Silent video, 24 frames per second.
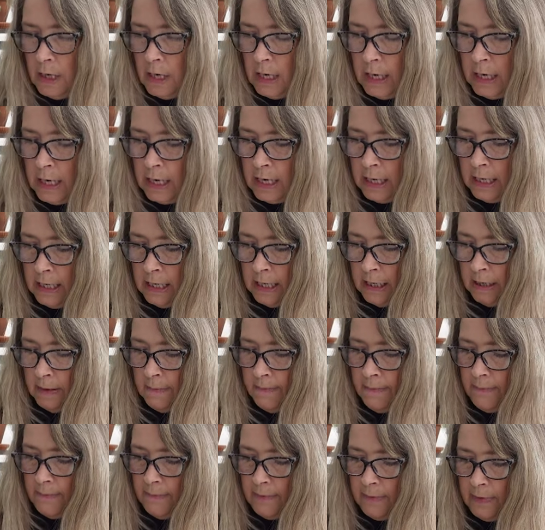And
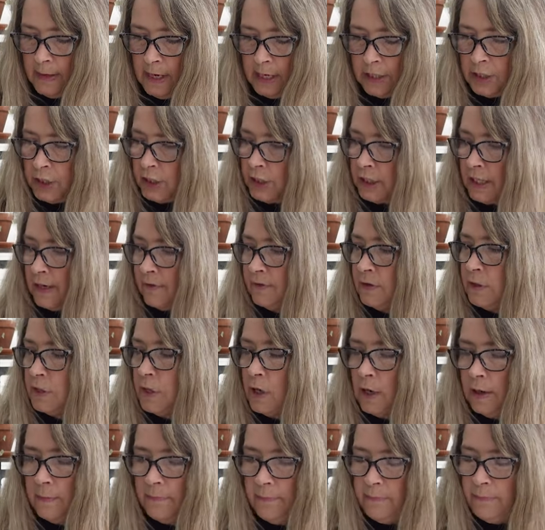um, that just saves
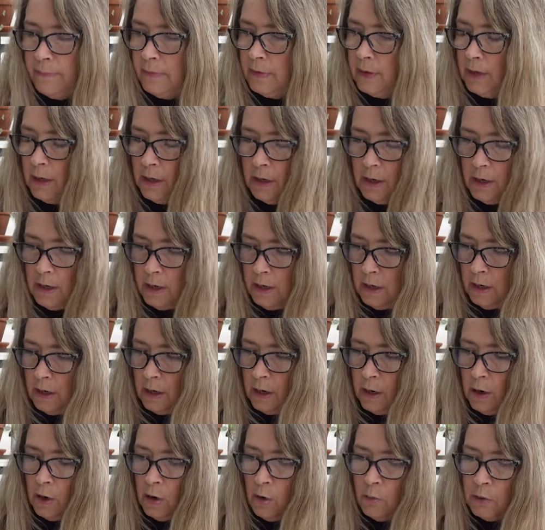time.
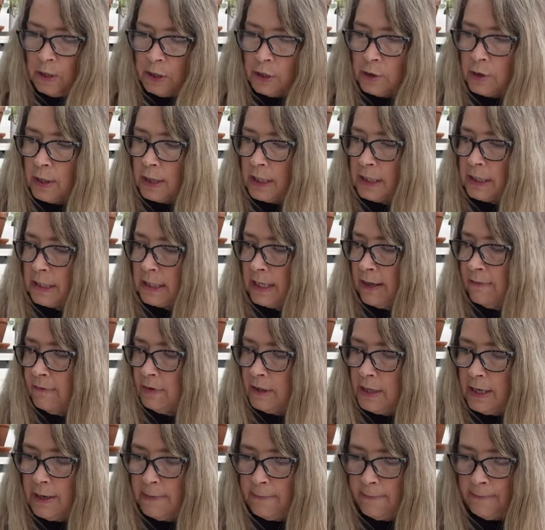Always try to save
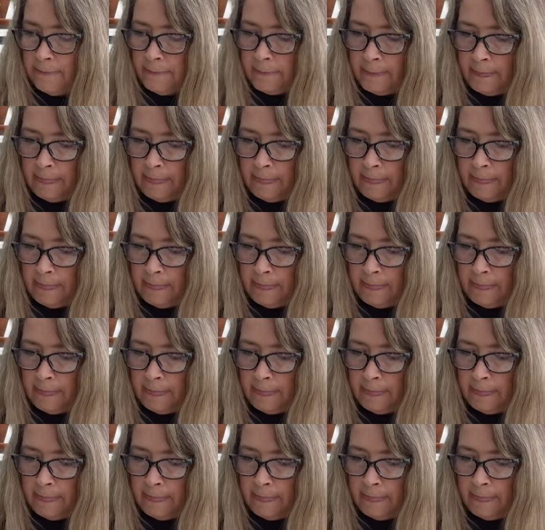time.